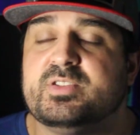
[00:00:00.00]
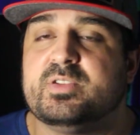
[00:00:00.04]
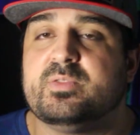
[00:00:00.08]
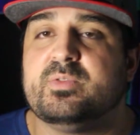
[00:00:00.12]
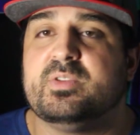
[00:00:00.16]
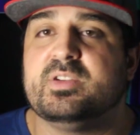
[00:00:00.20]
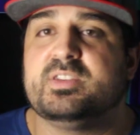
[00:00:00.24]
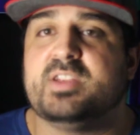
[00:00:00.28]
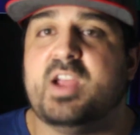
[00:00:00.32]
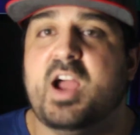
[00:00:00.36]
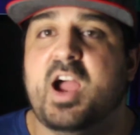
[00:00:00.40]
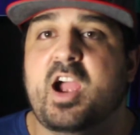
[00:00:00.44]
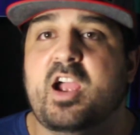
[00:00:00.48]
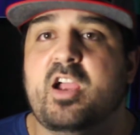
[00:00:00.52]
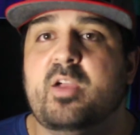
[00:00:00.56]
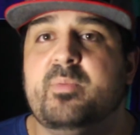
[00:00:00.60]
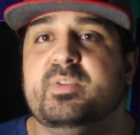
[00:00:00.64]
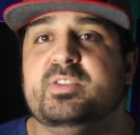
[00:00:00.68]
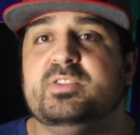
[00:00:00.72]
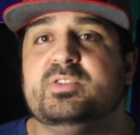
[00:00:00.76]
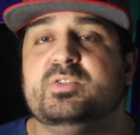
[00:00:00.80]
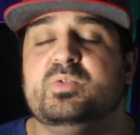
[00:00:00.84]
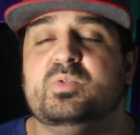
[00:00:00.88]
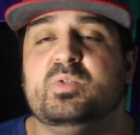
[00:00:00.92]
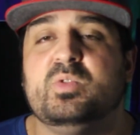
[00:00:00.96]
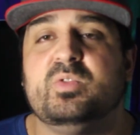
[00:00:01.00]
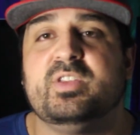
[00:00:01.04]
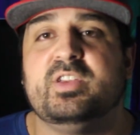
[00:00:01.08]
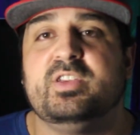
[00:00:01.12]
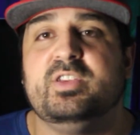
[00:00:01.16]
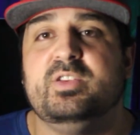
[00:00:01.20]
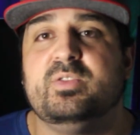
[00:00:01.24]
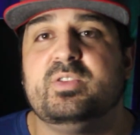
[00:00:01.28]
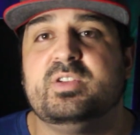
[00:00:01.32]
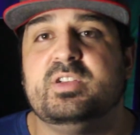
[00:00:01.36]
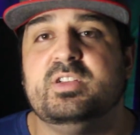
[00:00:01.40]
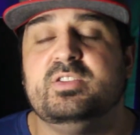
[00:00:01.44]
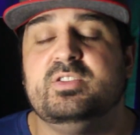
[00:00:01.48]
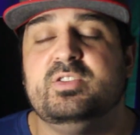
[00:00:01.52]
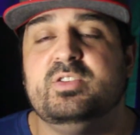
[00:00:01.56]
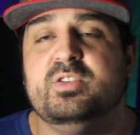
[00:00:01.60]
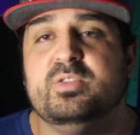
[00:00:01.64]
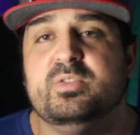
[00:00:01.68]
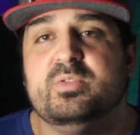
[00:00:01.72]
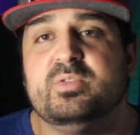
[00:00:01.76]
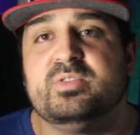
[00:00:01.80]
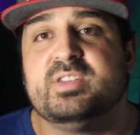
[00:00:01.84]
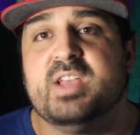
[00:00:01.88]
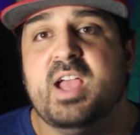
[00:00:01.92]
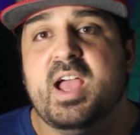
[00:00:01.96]
is a retirement tool that you can
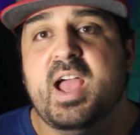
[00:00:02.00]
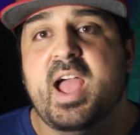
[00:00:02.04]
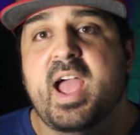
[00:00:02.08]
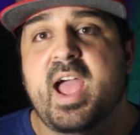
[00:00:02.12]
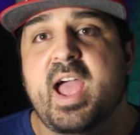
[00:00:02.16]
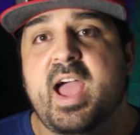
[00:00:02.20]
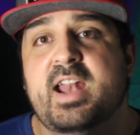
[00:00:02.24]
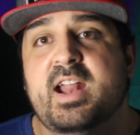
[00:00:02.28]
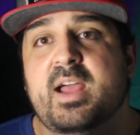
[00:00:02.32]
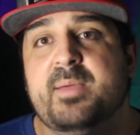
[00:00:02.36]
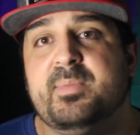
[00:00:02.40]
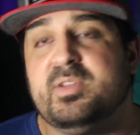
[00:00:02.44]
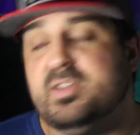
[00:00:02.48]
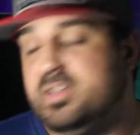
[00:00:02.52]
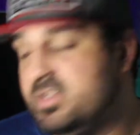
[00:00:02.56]
use, and I'm